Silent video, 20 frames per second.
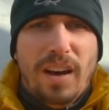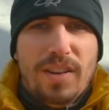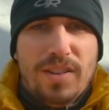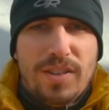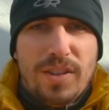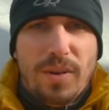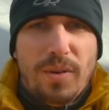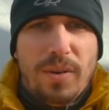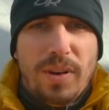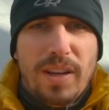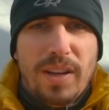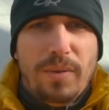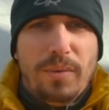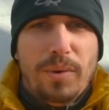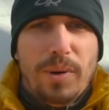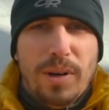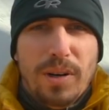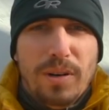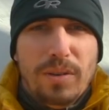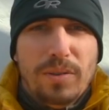so it
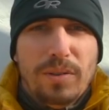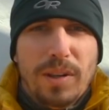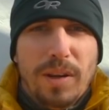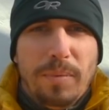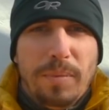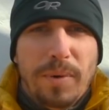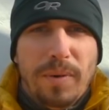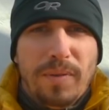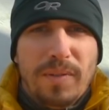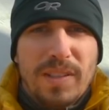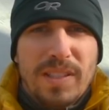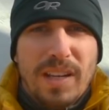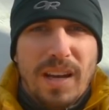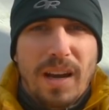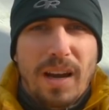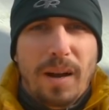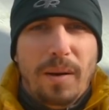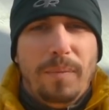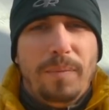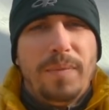will hold up over
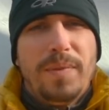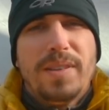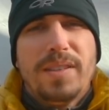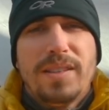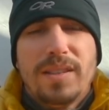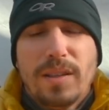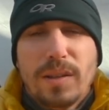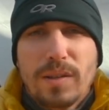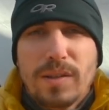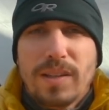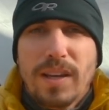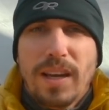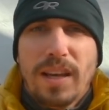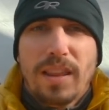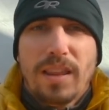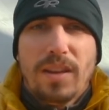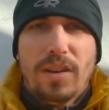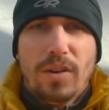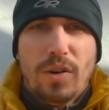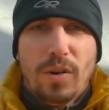time. Still
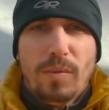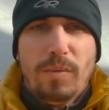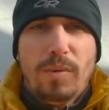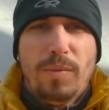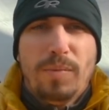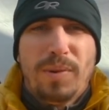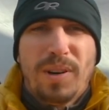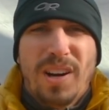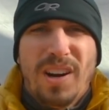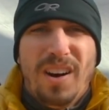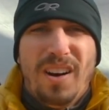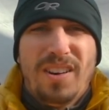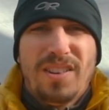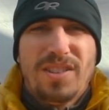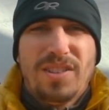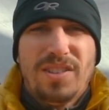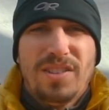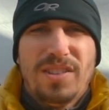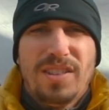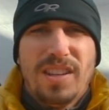take the normal
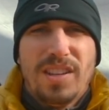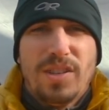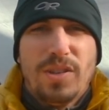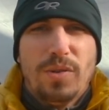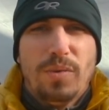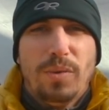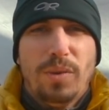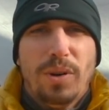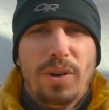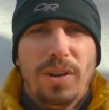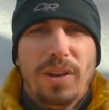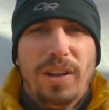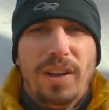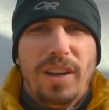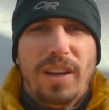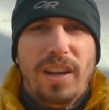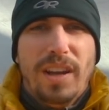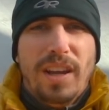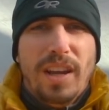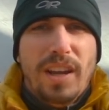precautions that you would,
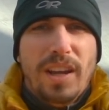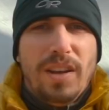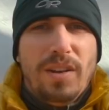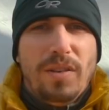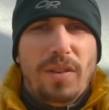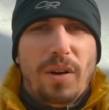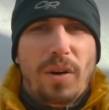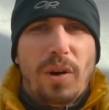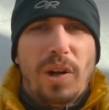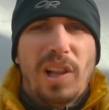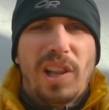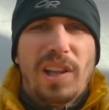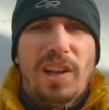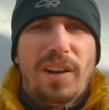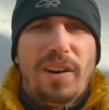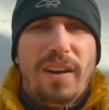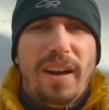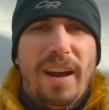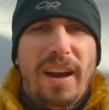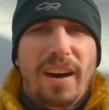you know,
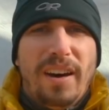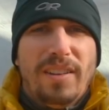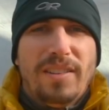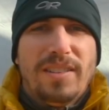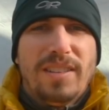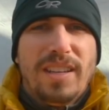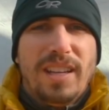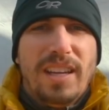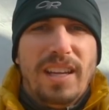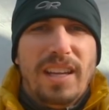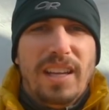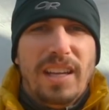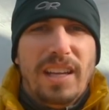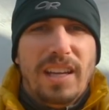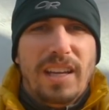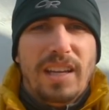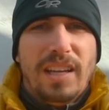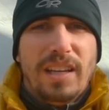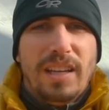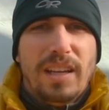clear out
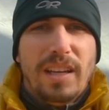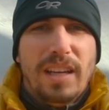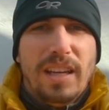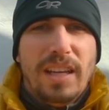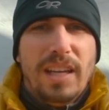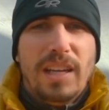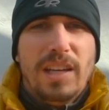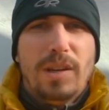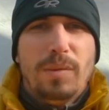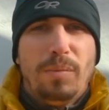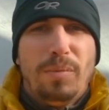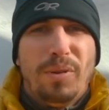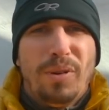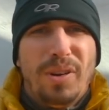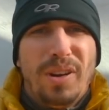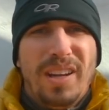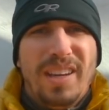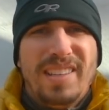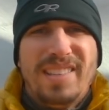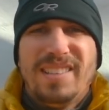any
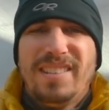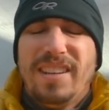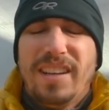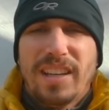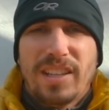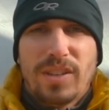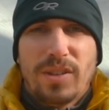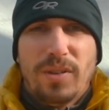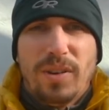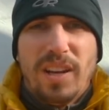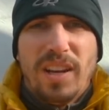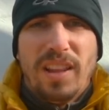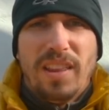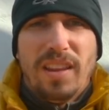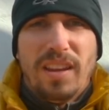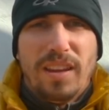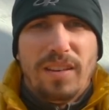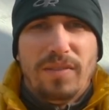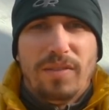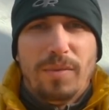debris, sticks or
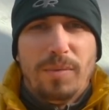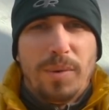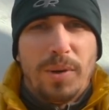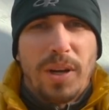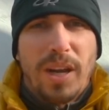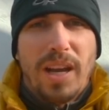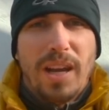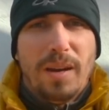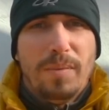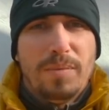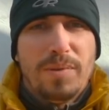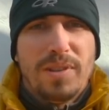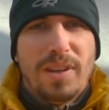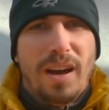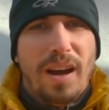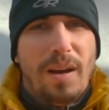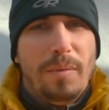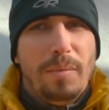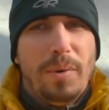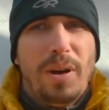anything from your
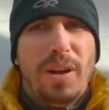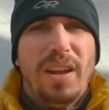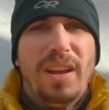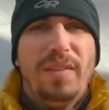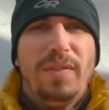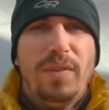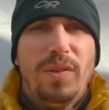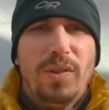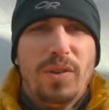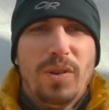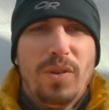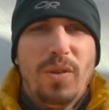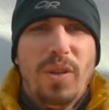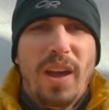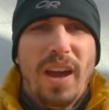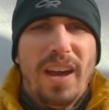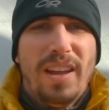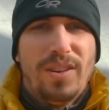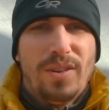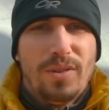campsite. But if you do
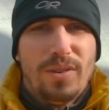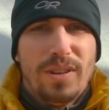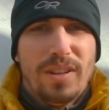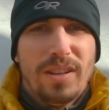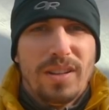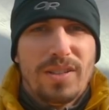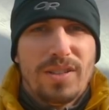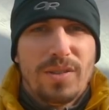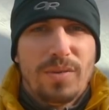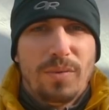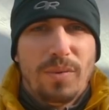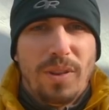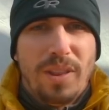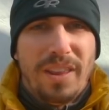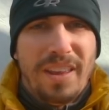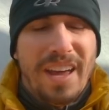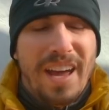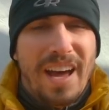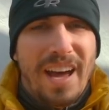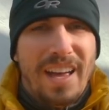that and you're diligent
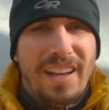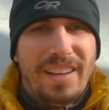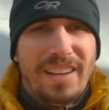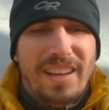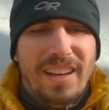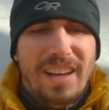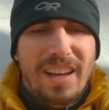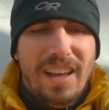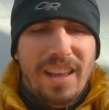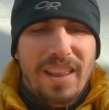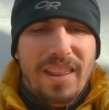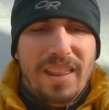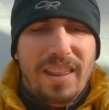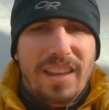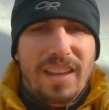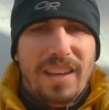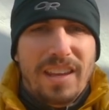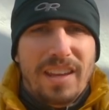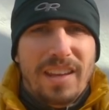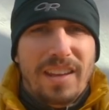with that,
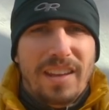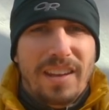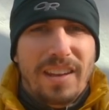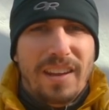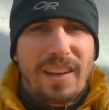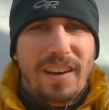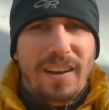then